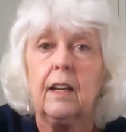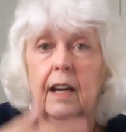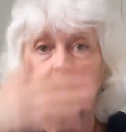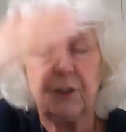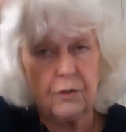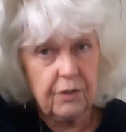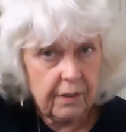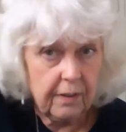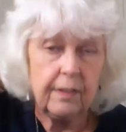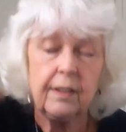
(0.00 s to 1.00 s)
I choose
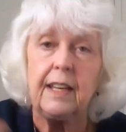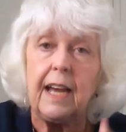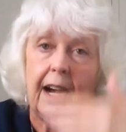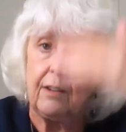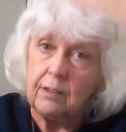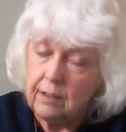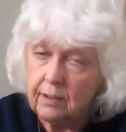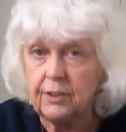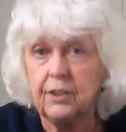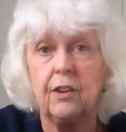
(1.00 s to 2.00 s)
now
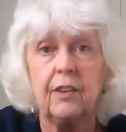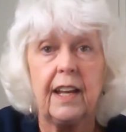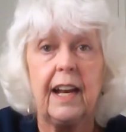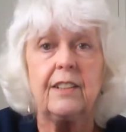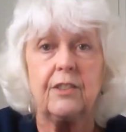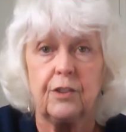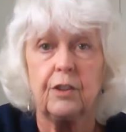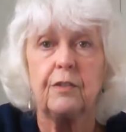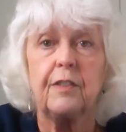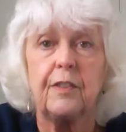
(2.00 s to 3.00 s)
to know that I
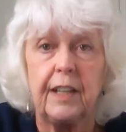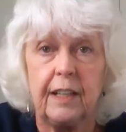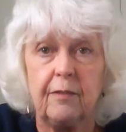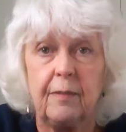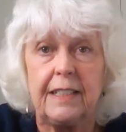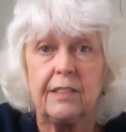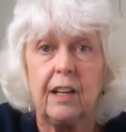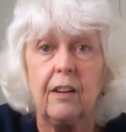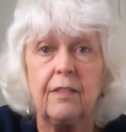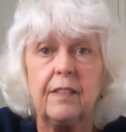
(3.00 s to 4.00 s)
deserve to forgive
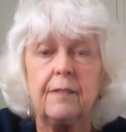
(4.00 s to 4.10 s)
myself.